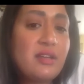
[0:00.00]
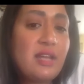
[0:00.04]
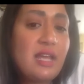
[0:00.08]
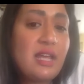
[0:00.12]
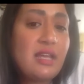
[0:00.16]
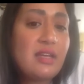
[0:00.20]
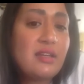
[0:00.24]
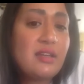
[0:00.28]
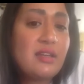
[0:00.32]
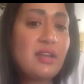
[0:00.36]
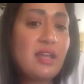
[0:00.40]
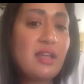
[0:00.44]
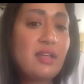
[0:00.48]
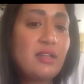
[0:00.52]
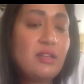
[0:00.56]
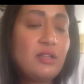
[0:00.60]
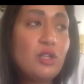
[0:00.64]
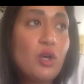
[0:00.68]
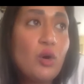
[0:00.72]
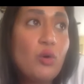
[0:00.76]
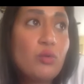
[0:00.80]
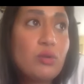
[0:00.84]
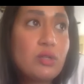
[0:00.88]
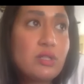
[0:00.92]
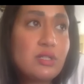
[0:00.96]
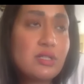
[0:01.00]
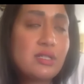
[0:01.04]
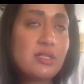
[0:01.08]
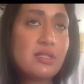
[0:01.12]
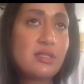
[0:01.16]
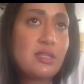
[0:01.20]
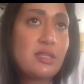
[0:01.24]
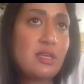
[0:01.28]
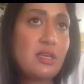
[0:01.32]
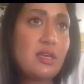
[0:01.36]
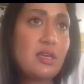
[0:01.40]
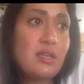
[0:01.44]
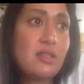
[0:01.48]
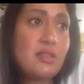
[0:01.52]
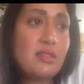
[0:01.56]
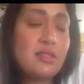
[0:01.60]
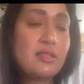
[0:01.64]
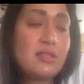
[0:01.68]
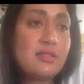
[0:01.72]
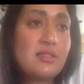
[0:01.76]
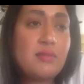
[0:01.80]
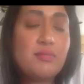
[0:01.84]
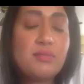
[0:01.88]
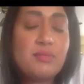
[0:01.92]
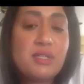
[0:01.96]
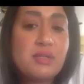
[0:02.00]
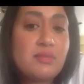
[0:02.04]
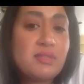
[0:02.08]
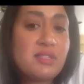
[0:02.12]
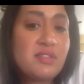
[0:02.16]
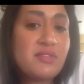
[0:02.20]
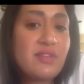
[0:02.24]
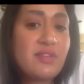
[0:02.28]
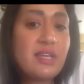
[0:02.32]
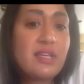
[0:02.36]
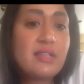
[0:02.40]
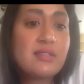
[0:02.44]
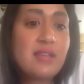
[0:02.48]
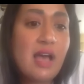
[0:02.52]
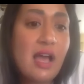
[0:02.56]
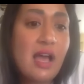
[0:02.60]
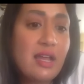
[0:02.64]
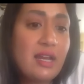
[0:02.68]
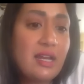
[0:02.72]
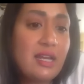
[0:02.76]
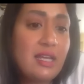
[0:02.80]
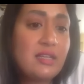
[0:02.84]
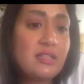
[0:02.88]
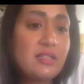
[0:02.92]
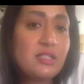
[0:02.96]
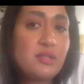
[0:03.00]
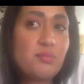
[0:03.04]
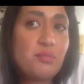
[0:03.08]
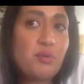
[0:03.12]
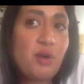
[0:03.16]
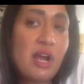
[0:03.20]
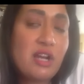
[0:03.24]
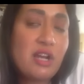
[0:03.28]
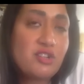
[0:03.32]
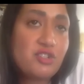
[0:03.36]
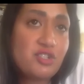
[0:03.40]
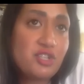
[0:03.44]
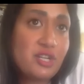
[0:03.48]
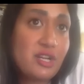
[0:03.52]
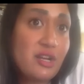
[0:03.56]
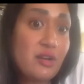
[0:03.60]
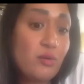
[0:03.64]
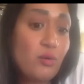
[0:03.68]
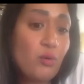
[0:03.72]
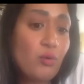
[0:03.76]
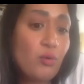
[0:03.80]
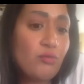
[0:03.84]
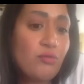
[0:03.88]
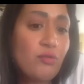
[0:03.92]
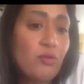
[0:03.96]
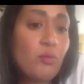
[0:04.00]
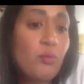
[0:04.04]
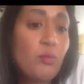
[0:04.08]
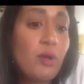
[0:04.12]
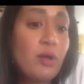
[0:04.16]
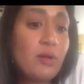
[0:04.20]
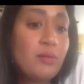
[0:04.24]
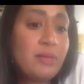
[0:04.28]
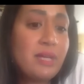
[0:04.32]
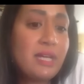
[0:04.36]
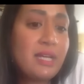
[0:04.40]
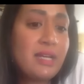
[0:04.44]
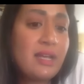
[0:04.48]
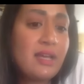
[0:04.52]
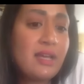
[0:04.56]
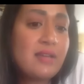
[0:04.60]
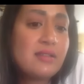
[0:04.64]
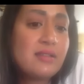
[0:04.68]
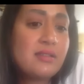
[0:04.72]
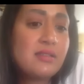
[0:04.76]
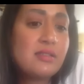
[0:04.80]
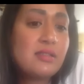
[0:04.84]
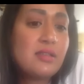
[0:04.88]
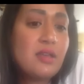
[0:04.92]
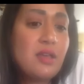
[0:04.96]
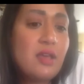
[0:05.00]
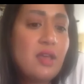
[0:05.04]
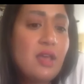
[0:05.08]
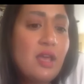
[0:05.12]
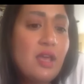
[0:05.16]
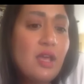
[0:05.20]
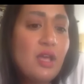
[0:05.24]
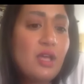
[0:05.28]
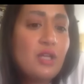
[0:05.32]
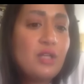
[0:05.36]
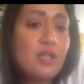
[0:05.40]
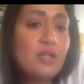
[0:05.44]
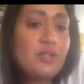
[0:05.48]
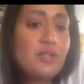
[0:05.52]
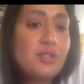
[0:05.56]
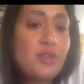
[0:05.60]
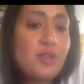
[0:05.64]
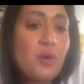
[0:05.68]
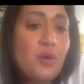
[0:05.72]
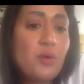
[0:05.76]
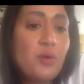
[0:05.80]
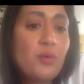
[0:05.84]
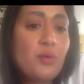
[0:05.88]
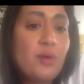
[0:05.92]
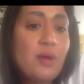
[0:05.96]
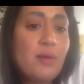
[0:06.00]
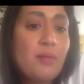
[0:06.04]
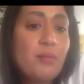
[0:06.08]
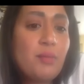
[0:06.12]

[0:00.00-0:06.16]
it lowers the symptoms of anxiety and depression and overwhelmingness. So